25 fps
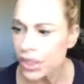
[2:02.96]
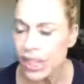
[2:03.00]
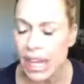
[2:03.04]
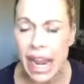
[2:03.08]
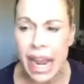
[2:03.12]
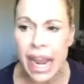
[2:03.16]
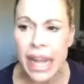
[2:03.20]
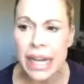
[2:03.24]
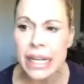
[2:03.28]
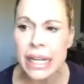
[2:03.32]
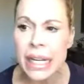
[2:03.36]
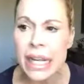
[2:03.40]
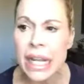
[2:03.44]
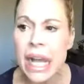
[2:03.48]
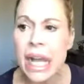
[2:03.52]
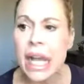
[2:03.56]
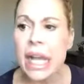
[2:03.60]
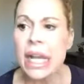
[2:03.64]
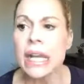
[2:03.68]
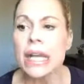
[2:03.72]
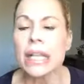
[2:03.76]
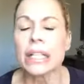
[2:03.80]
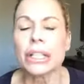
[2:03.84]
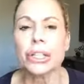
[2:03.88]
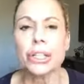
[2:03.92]
And
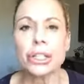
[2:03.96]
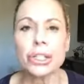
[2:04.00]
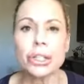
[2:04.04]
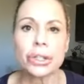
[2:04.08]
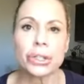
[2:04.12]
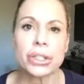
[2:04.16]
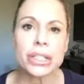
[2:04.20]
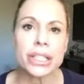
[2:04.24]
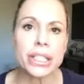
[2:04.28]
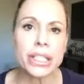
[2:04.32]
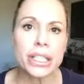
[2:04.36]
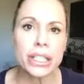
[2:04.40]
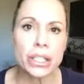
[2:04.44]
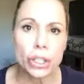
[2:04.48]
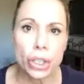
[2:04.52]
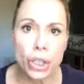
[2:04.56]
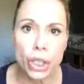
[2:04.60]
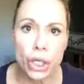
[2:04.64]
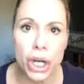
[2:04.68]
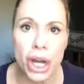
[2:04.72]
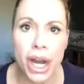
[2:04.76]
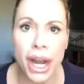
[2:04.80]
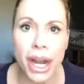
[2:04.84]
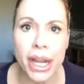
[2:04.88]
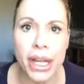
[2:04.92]
you know, this is
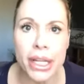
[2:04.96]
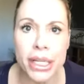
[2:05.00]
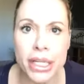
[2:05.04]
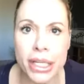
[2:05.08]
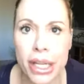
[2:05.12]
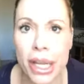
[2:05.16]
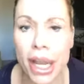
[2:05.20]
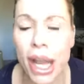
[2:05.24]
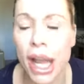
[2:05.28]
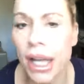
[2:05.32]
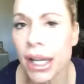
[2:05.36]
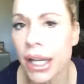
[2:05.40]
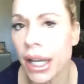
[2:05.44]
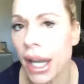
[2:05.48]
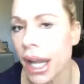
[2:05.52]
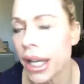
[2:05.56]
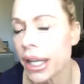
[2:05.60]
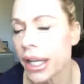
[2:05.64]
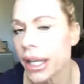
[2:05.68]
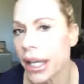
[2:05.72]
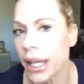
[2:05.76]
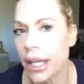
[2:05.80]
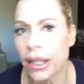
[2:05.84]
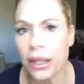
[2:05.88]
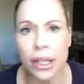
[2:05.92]
crazy. I, I
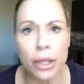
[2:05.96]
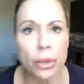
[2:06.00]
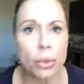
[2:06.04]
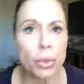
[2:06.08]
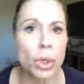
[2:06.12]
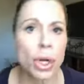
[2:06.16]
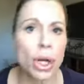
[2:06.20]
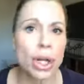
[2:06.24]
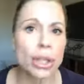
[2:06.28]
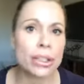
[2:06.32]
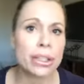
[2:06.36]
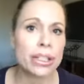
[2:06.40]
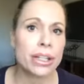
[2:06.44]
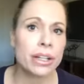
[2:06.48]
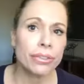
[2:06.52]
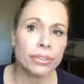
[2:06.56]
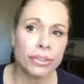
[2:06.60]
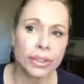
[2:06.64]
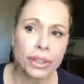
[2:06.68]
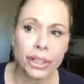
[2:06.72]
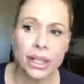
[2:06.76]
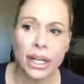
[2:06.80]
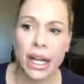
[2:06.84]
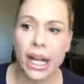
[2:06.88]
get that we're all different.